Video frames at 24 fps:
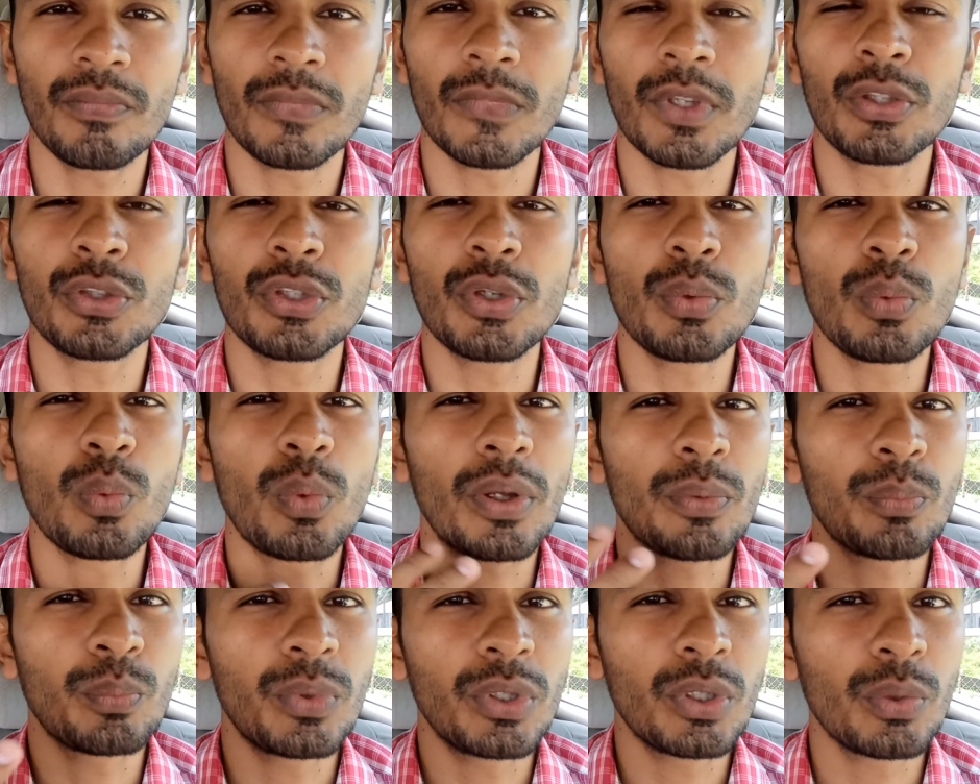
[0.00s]
Do
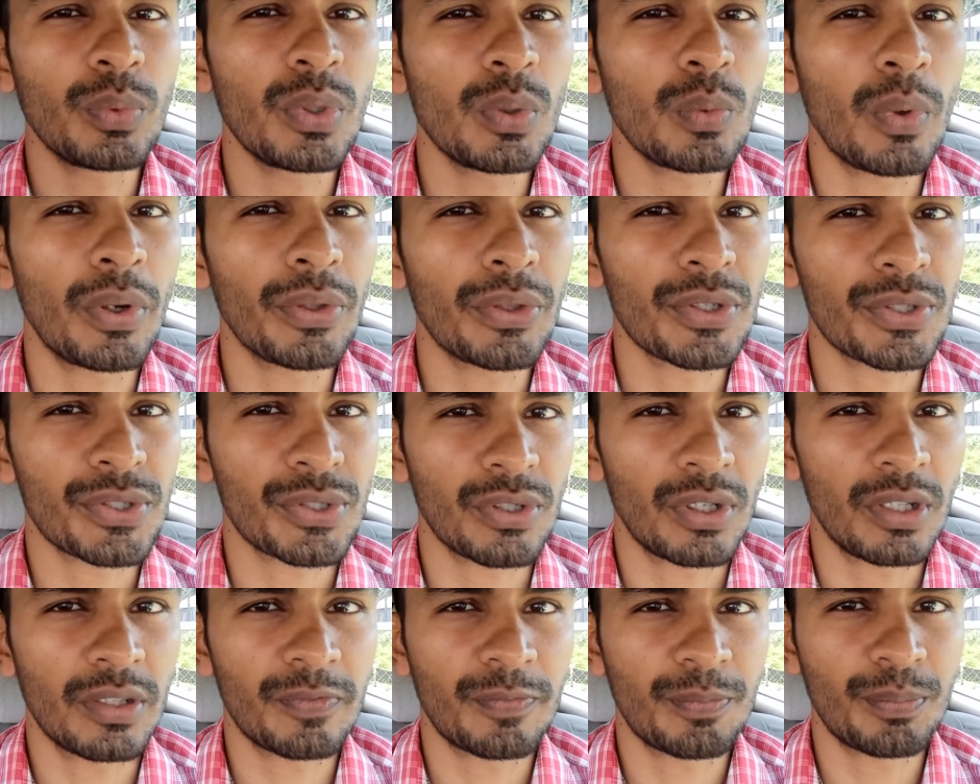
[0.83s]
we want to
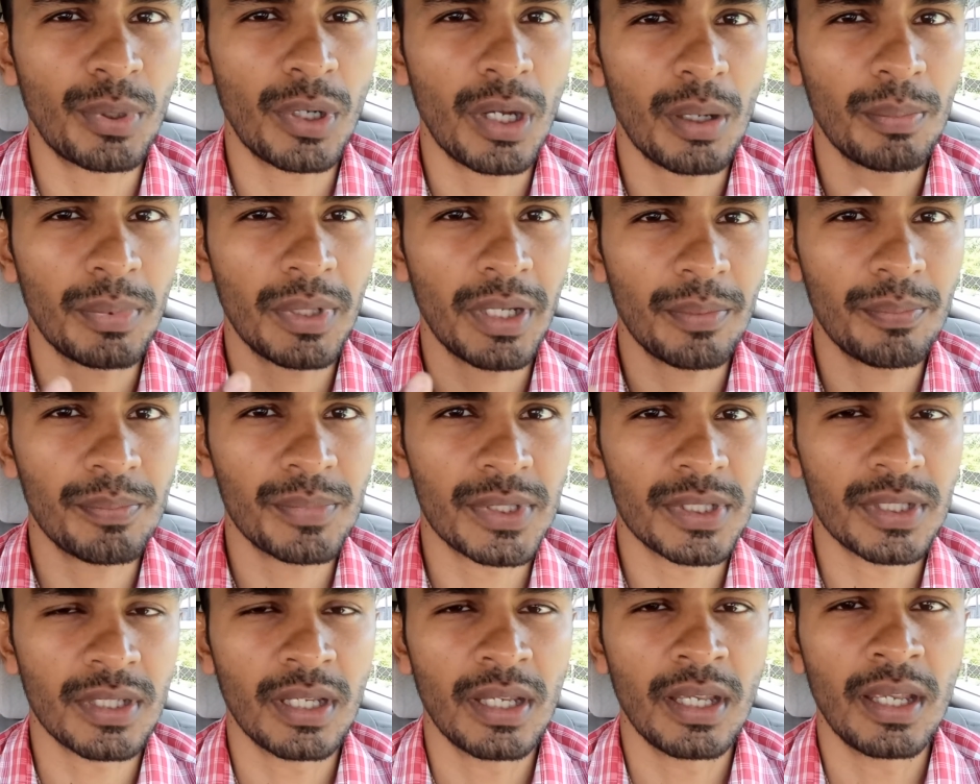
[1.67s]
solve
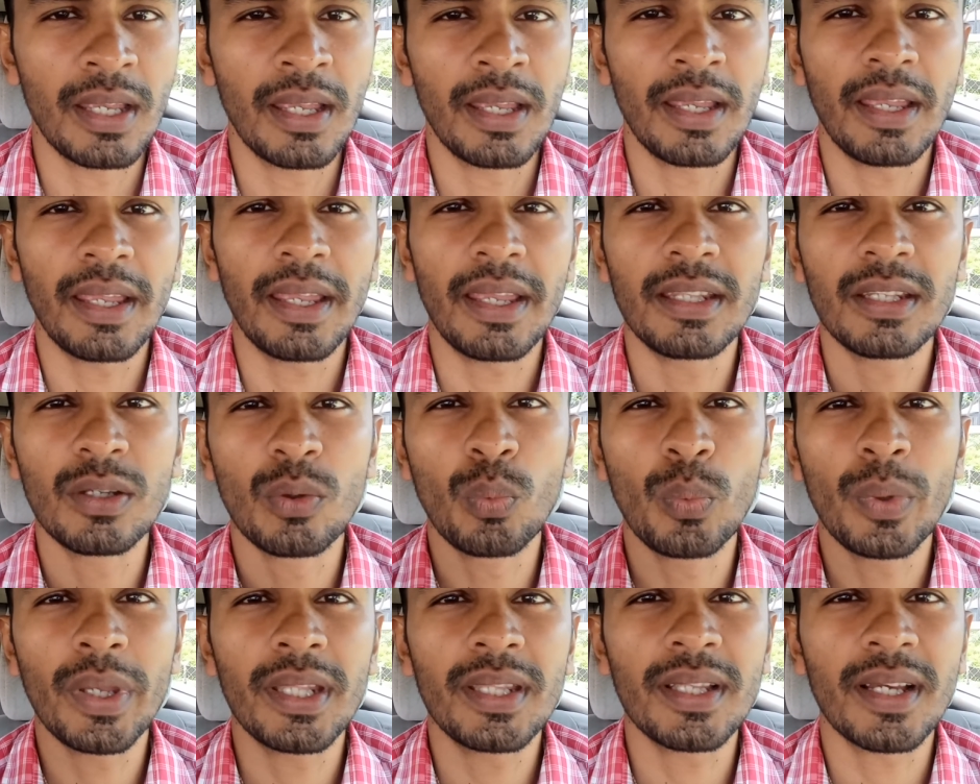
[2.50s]
problems in a
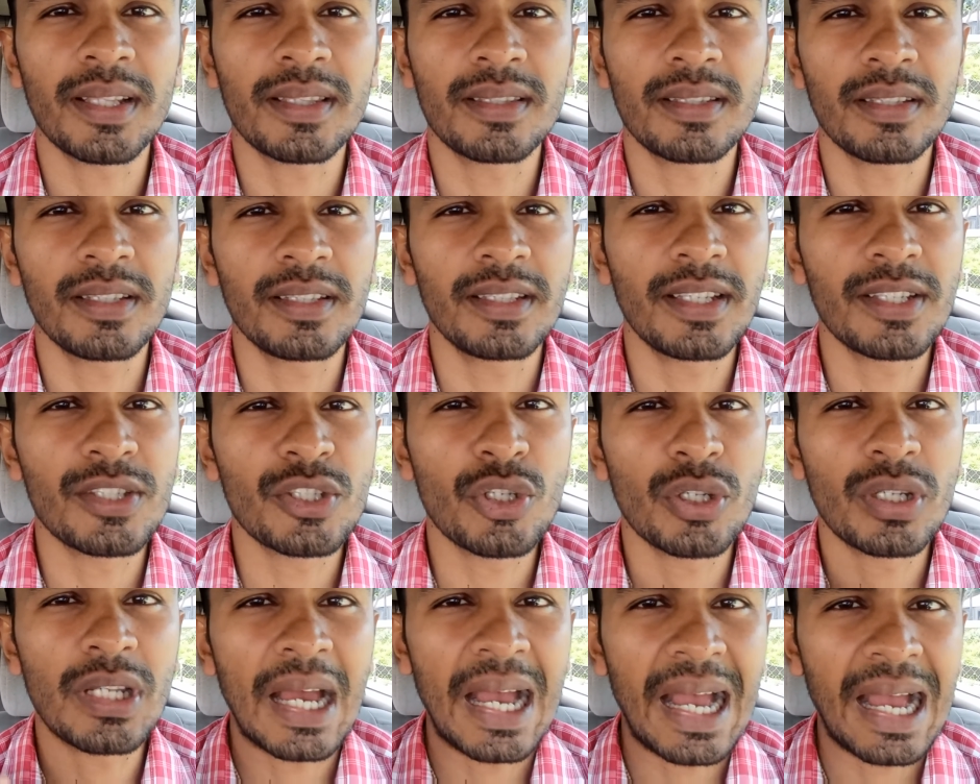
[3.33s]
way that is
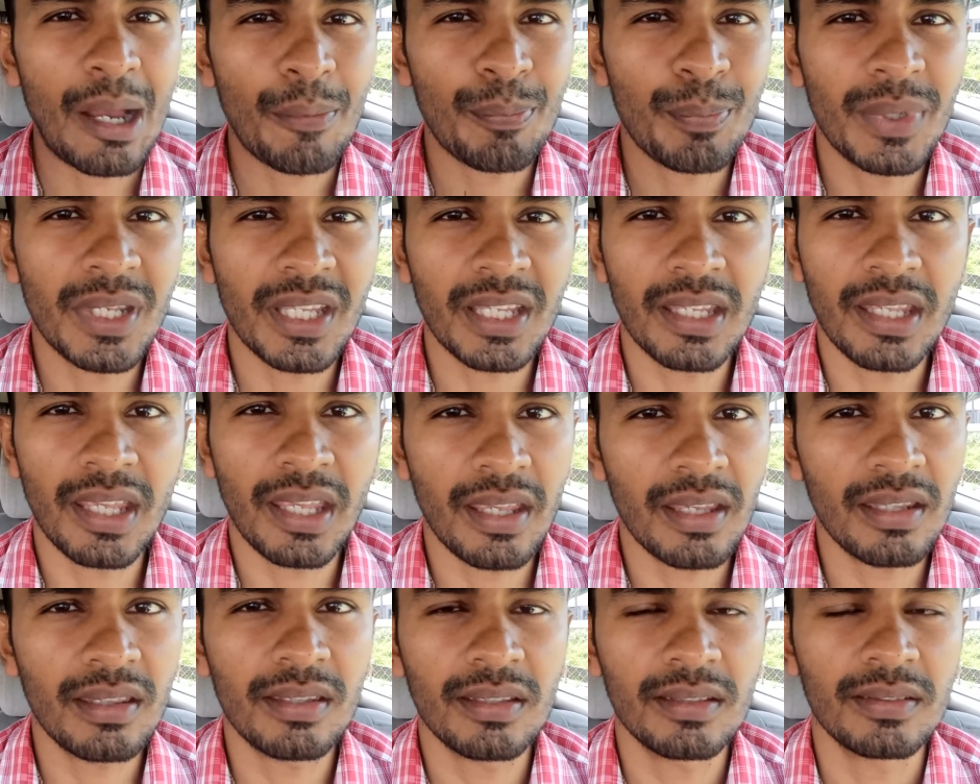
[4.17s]
going to happen
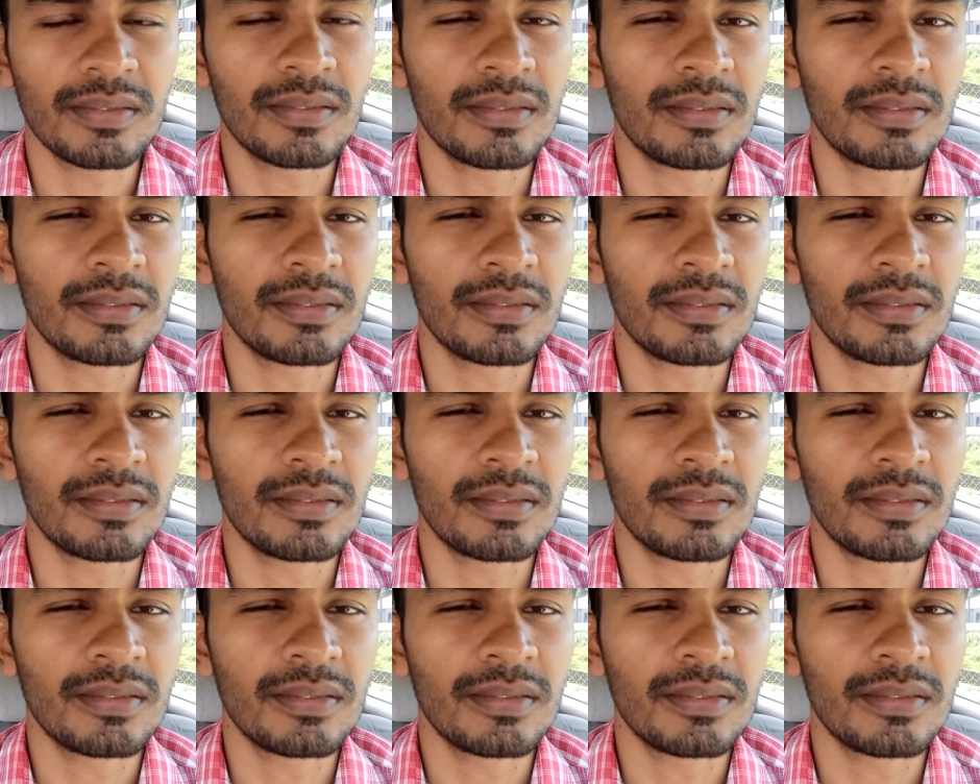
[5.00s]
again?